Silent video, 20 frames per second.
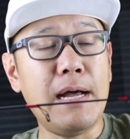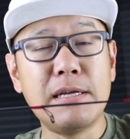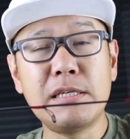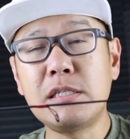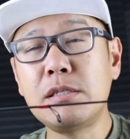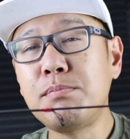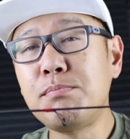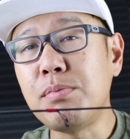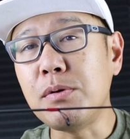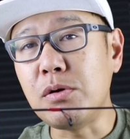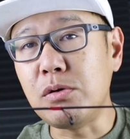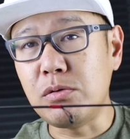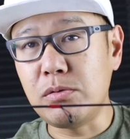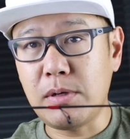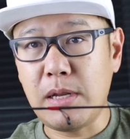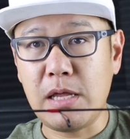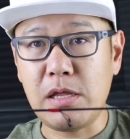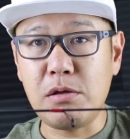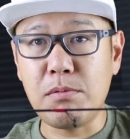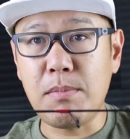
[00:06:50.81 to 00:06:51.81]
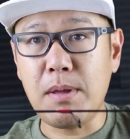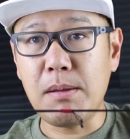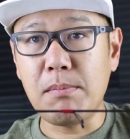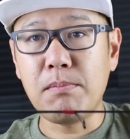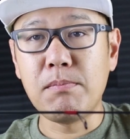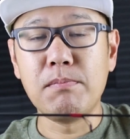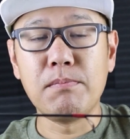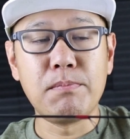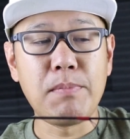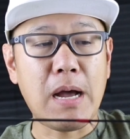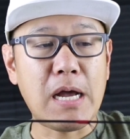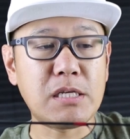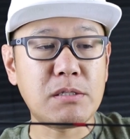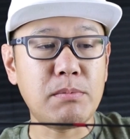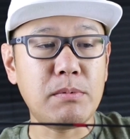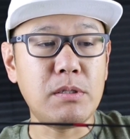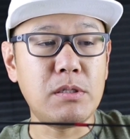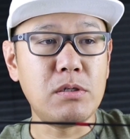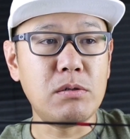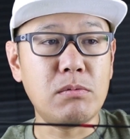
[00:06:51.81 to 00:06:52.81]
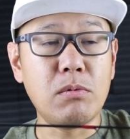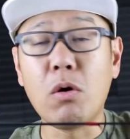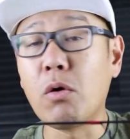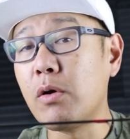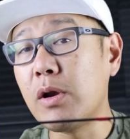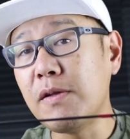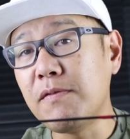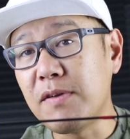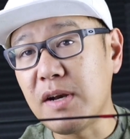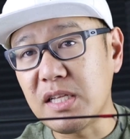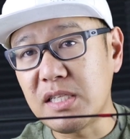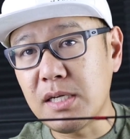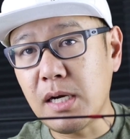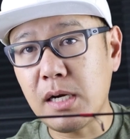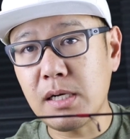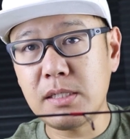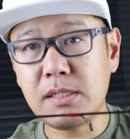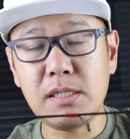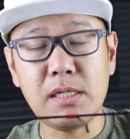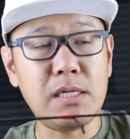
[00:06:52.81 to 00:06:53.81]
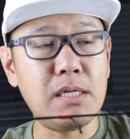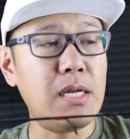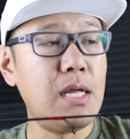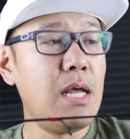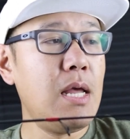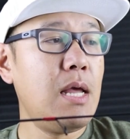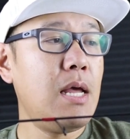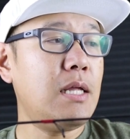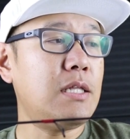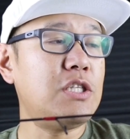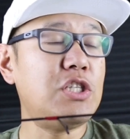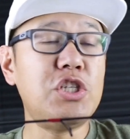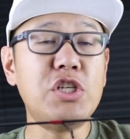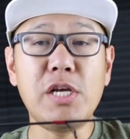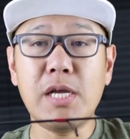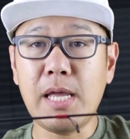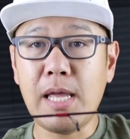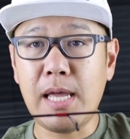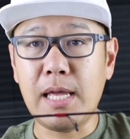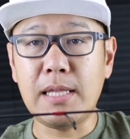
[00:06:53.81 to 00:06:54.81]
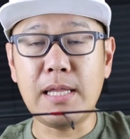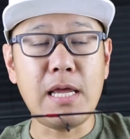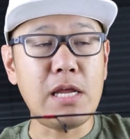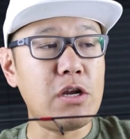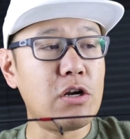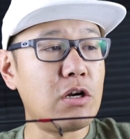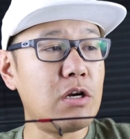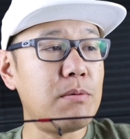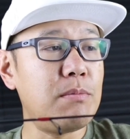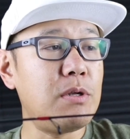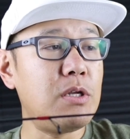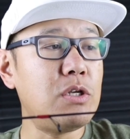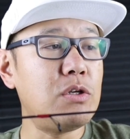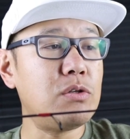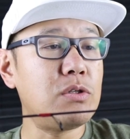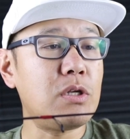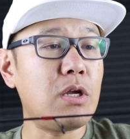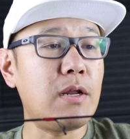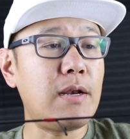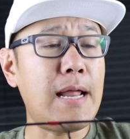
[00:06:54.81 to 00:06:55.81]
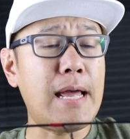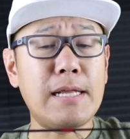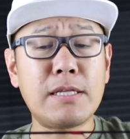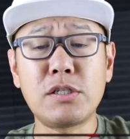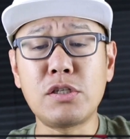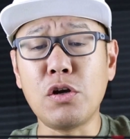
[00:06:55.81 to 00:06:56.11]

spoon that you may possibly do, or even a tungsten jig head that you're going to be using on that.